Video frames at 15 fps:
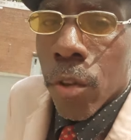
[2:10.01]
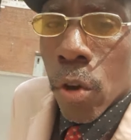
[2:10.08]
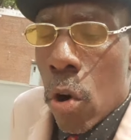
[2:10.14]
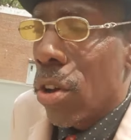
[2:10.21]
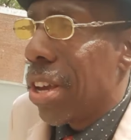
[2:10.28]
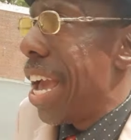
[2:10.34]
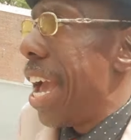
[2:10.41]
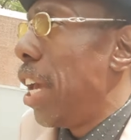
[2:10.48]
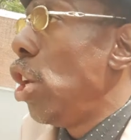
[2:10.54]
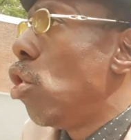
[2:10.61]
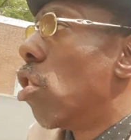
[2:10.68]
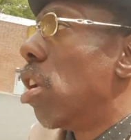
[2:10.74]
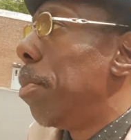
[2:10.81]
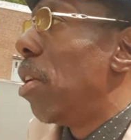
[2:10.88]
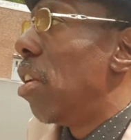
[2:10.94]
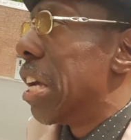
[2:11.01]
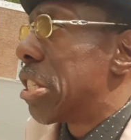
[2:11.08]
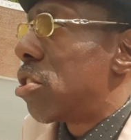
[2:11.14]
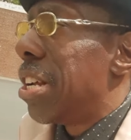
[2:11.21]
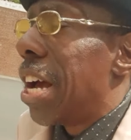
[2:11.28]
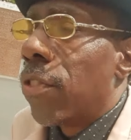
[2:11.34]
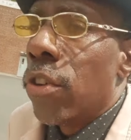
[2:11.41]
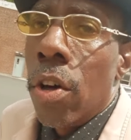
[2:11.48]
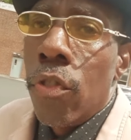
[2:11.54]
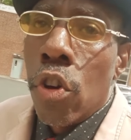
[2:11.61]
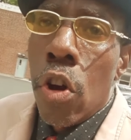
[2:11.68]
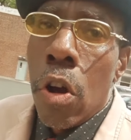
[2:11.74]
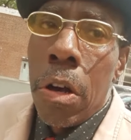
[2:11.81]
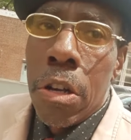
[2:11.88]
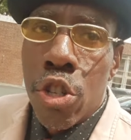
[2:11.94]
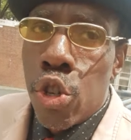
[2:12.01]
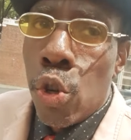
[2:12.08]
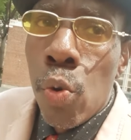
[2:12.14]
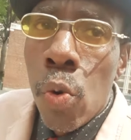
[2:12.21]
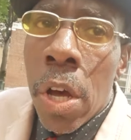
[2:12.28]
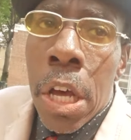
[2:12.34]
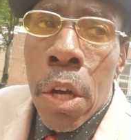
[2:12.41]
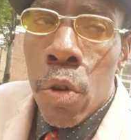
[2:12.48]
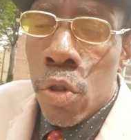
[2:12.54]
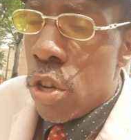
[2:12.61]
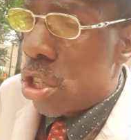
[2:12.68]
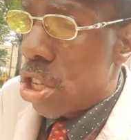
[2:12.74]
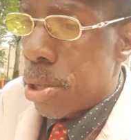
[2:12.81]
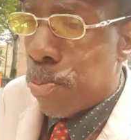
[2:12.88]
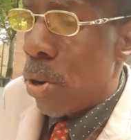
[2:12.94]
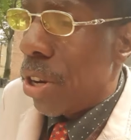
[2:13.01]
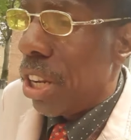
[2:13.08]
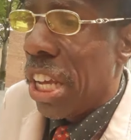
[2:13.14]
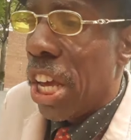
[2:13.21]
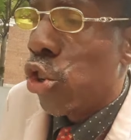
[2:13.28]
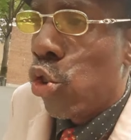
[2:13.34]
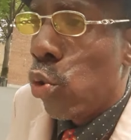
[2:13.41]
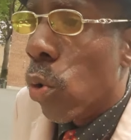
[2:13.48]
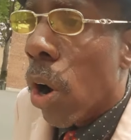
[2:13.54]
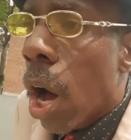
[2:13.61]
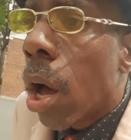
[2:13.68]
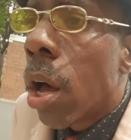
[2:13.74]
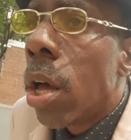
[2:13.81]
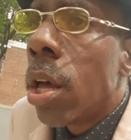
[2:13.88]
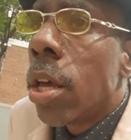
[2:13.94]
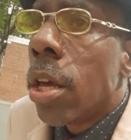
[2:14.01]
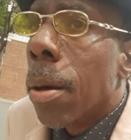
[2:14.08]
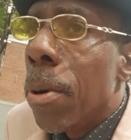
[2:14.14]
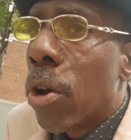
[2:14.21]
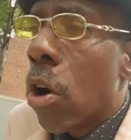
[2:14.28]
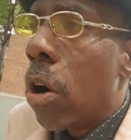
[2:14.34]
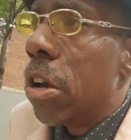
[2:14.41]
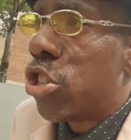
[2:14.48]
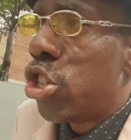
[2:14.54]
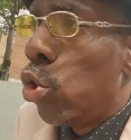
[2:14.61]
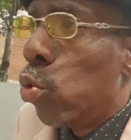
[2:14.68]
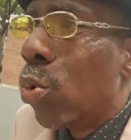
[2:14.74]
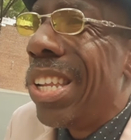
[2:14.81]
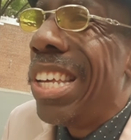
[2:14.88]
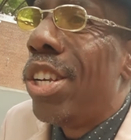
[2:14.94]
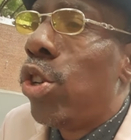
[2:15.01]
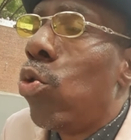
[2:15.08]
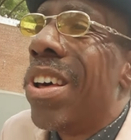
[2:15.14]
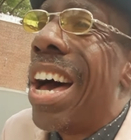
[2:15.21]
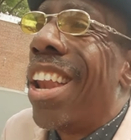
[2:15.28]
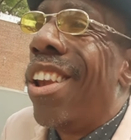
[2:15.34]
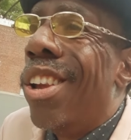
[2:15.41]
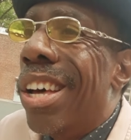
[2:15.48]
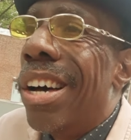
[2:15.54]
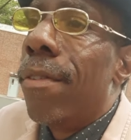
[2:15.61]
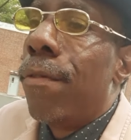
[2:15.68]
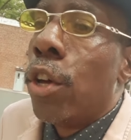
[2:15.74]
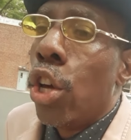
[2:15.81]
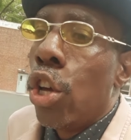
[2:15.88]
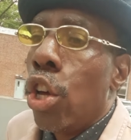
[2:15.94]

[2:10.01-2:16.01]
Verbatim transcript: oh yeah, he's going to be lusting after other girls too, who just as pretty as you are, because he really do not love